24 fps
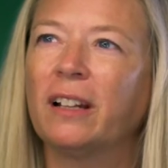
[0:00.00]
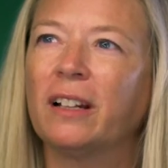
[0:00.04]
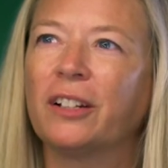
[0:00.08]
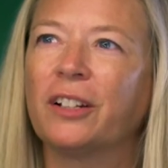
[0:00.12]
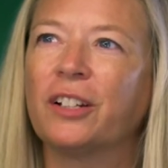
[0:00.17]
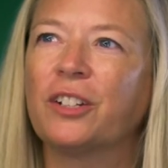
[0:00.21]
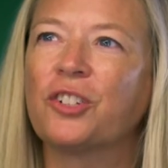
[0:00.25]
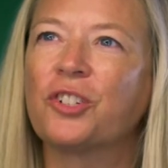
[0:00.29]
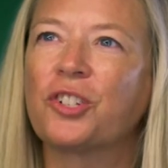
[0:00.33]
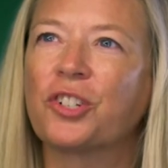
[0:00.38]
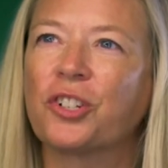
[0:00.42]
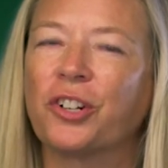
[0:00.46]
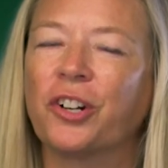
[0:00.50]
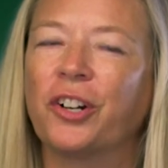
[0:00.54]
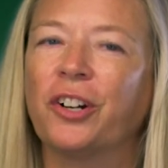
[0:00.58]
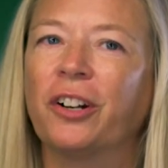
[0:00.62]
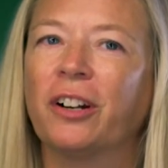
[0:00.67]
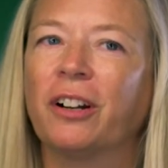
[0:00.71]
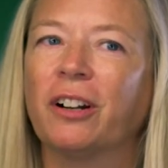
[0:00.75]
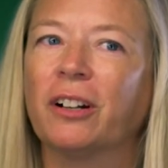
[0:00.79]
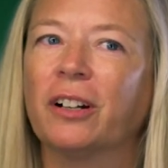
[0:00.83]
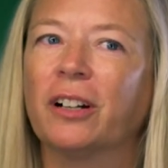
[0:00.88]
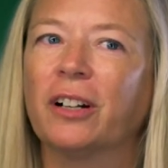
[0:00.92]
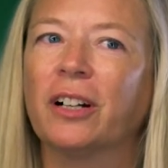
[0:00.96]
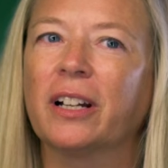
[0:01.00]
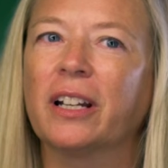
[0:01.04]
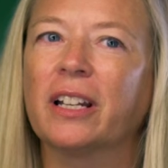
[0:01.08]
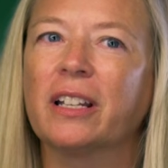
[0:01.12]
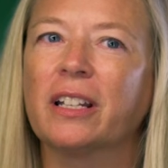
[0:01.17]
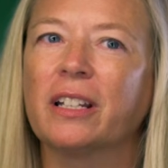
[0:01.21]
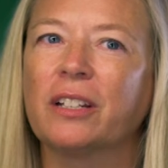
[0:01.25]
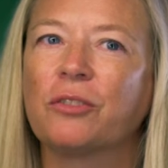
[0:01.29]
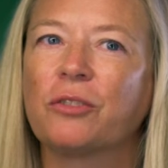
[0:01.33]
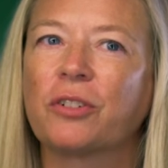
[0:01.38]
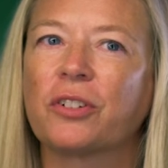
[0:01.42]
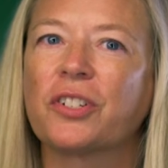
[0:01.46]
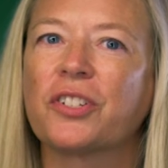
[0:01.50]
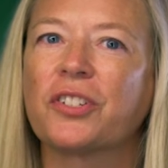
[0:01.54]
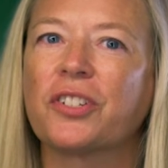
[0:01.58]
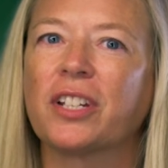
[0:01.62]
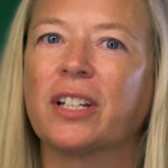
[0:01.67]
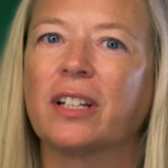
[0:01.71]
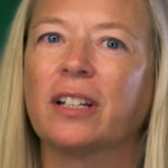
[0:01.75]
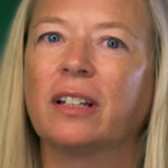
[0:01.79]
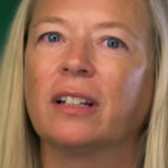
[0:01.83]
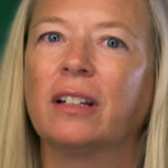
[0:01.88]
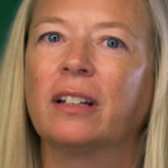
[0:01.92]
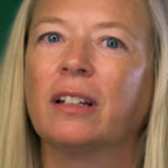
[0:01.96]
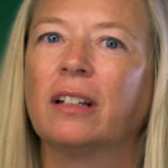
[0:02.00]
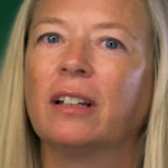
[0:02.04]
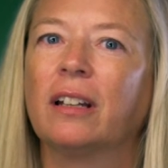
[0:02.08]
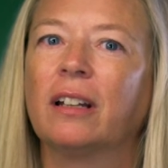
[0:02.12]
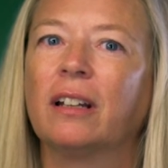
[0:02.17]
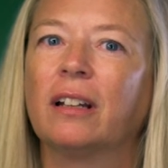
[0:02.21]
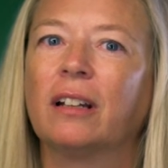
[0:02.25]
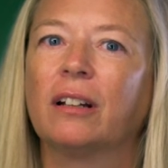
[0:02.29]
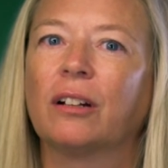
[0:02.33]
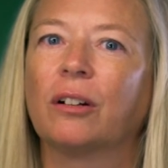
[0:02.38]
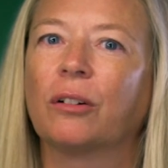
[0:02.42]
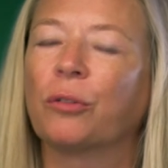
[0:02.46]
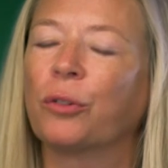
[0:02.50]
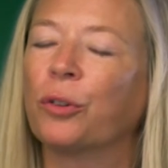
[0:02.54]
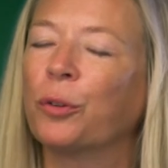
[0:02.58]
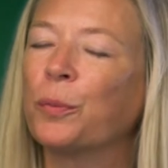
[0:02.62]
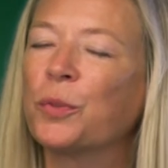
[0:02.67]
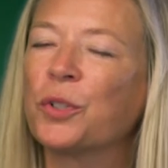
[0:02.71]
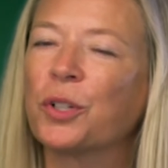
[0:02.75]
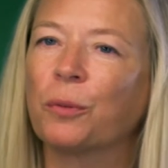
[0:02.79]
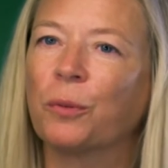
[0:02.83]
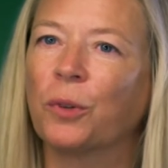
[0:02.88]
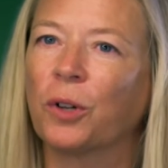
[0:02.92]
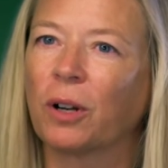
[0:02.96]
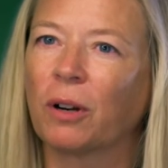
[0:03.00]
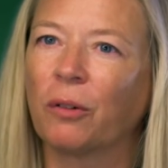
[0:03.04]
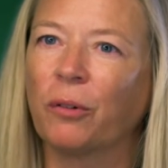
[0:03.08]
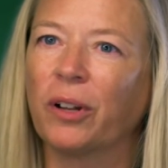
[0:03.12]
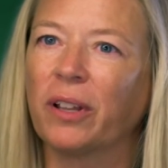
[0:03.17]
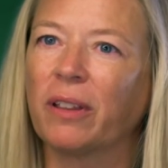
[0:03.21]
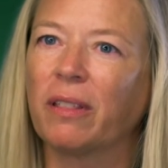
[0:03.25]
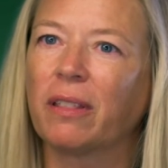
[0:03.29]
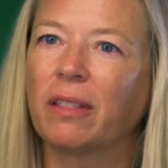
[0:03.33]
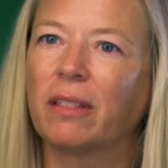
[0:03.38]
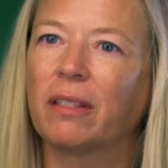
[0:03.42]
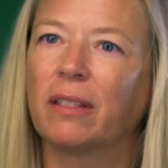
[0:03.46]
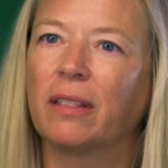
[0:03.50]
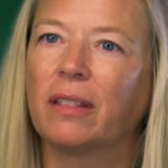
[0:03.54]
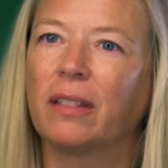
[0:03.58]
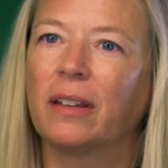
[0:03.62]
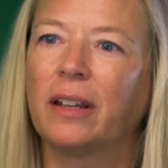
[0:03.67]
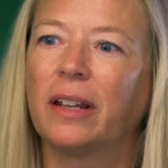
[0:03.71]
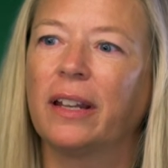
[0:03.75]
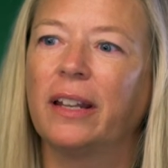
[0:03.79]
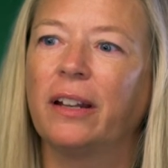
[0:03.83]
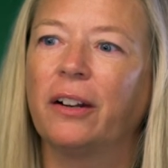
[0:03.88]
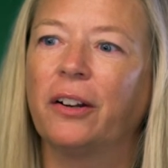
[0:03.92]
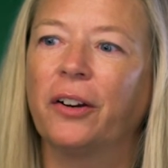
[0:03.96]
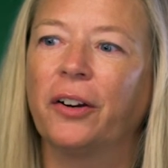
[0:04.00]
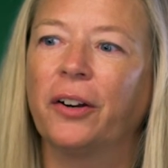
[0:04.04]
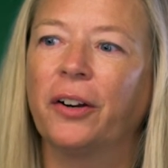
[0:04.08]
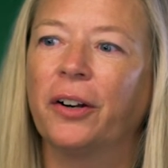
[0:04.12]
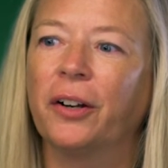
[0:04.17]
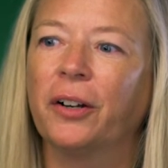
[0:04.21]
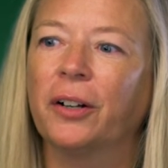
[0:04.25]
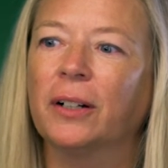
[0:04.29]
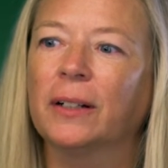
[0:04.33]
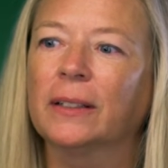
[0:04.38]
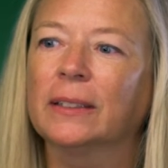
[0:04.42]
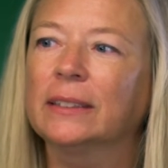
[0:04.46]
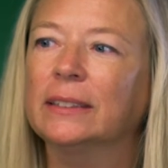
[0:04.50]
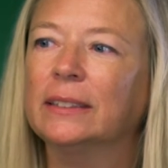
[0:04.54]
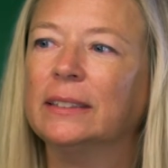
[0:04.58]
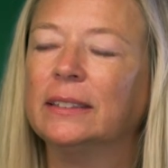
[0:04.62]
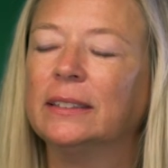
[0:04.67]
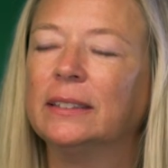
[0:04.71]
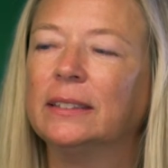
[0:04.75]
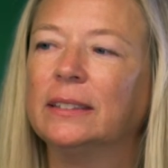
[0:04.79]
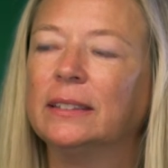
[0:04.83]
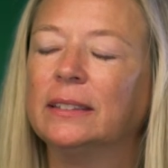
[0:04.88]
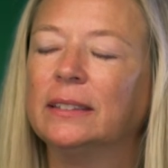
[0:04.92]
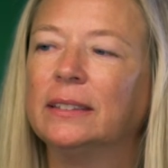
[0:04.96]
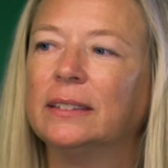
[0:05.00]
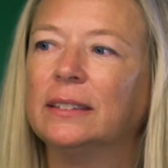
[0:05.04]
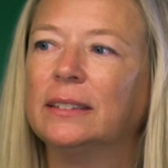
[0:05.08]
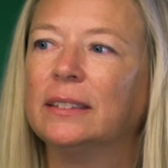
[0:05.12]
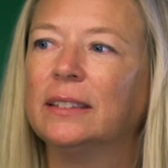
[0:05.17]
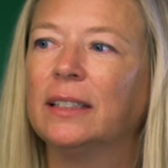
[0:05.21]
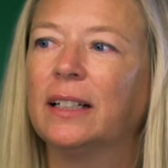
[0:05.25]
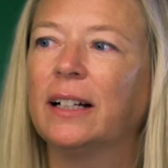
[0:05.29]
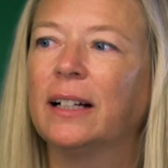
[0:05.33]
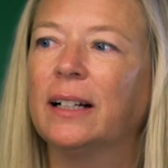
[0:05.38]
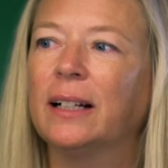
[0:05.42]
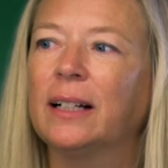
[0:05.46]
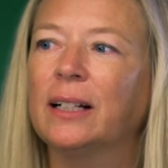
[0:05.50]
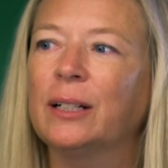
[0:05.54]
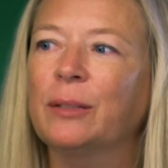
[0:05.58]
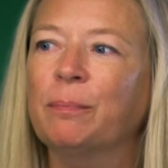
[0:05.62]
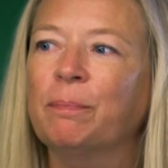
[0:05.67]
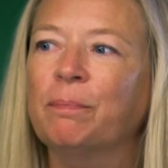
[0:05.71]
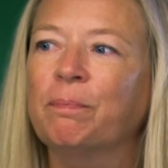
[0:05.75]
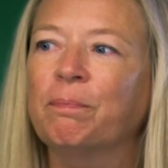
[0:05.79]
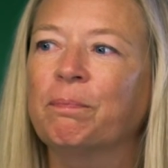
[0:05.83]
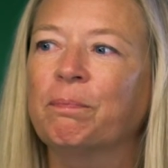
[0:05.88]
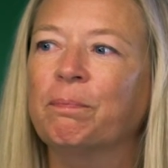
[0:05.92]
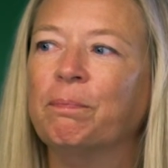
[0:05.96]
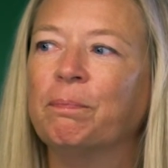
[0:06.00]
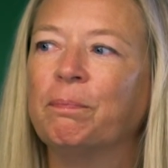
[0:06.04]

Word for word: uninsured are an interesting group to work with. They are um,